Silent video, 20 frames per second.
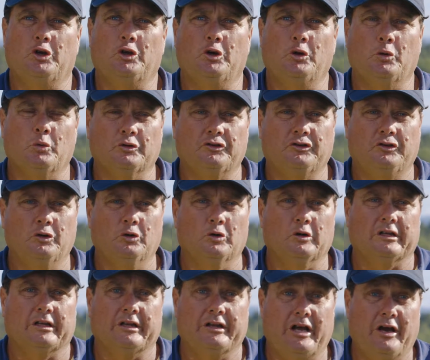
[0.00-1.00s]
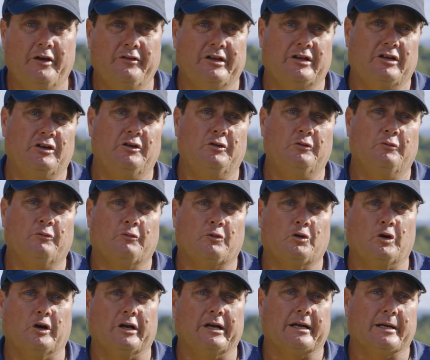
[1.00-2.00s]
you will still know that
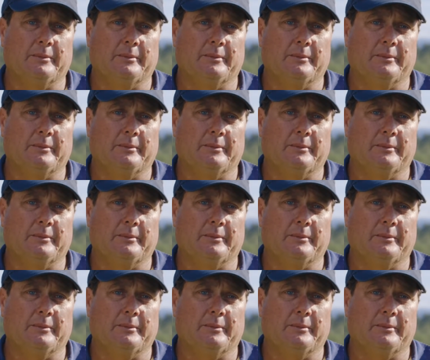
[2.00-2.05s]
you've got a